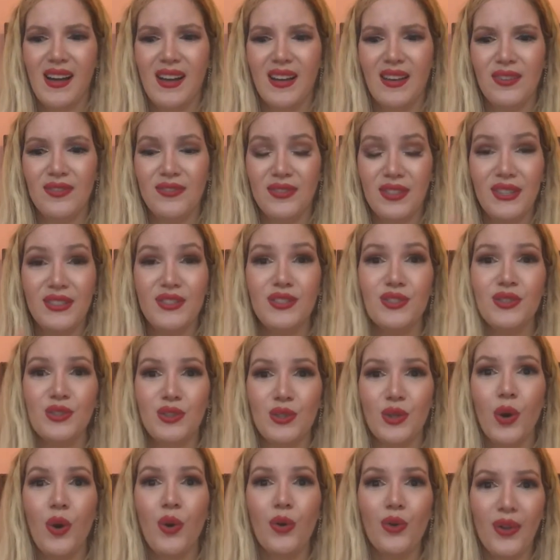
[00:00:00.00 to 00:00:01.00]
first
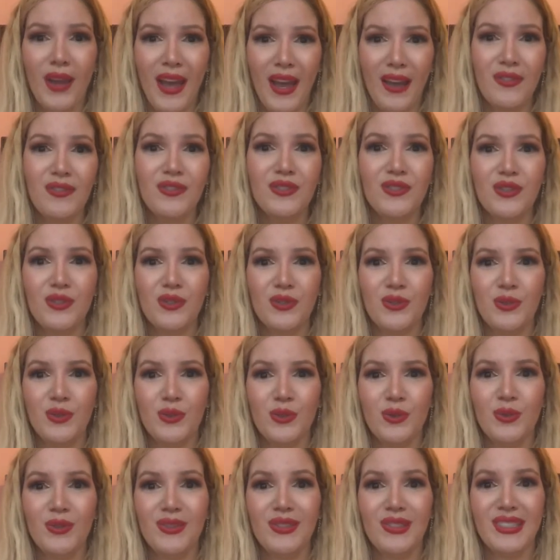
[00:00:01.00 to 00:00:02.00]
you have
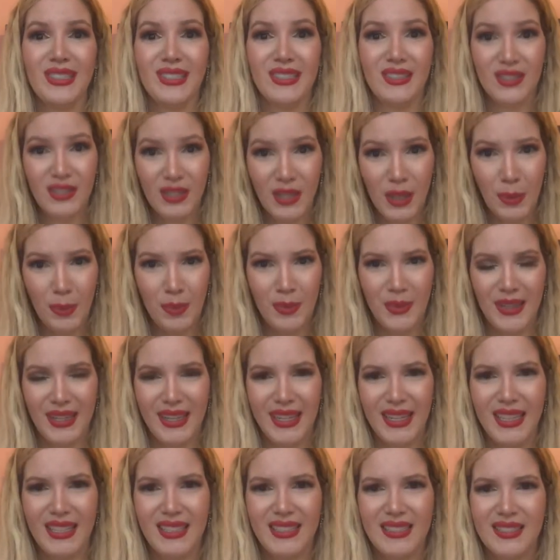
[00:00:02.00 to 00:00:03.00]
to interpret
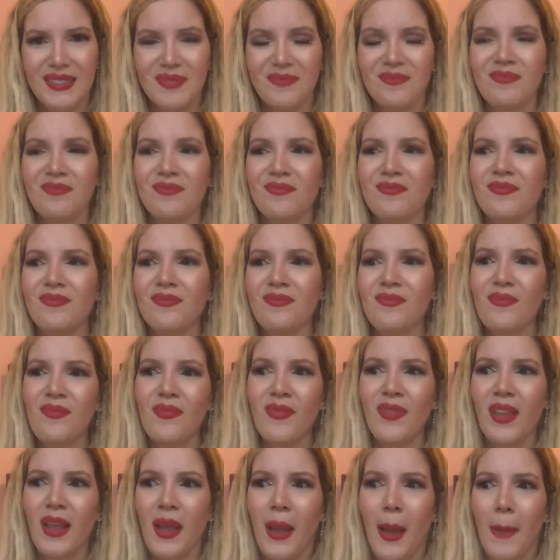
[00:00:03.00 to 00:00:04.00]
it,
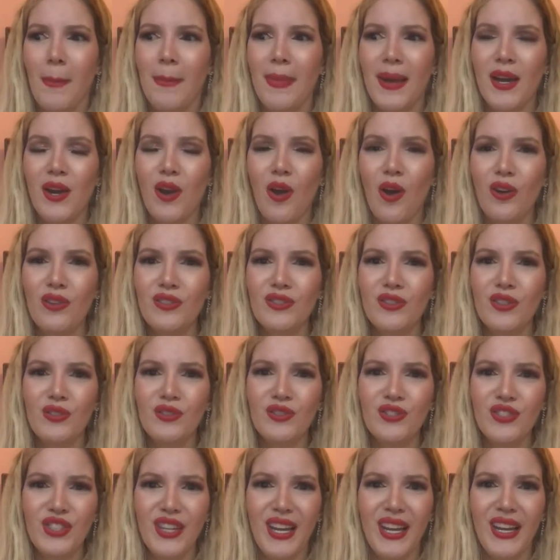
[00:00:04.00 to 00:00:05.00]
but
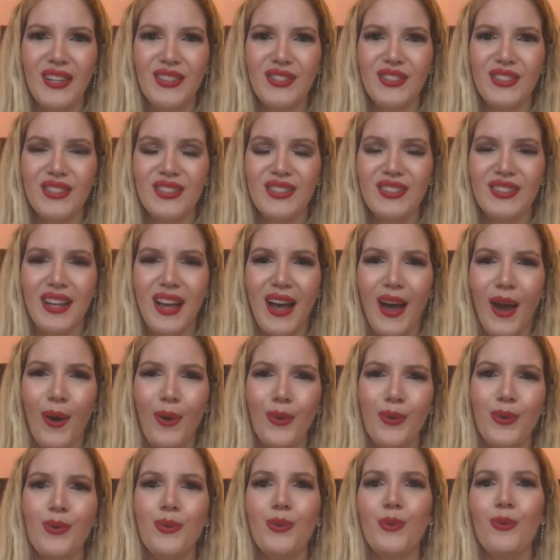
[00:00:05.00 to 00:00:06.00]
also changes
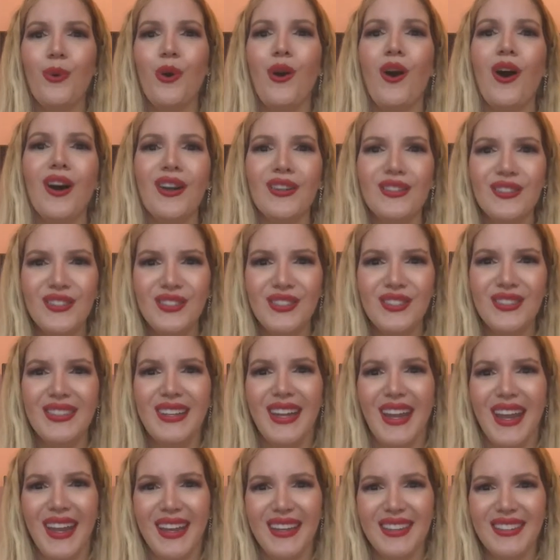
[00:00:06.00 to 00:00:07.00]
how you watch
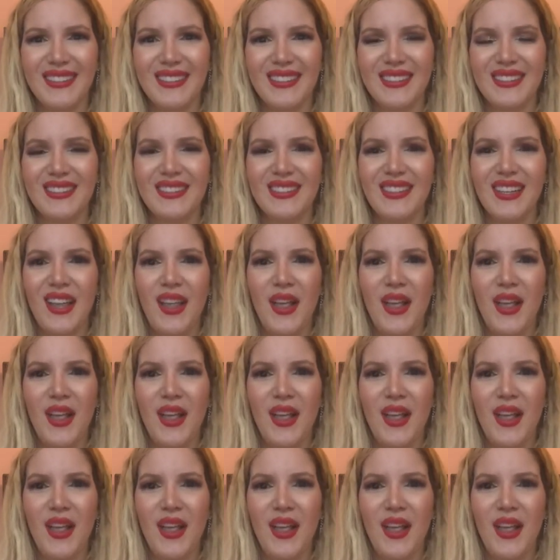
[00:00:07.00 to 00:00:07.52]
dance.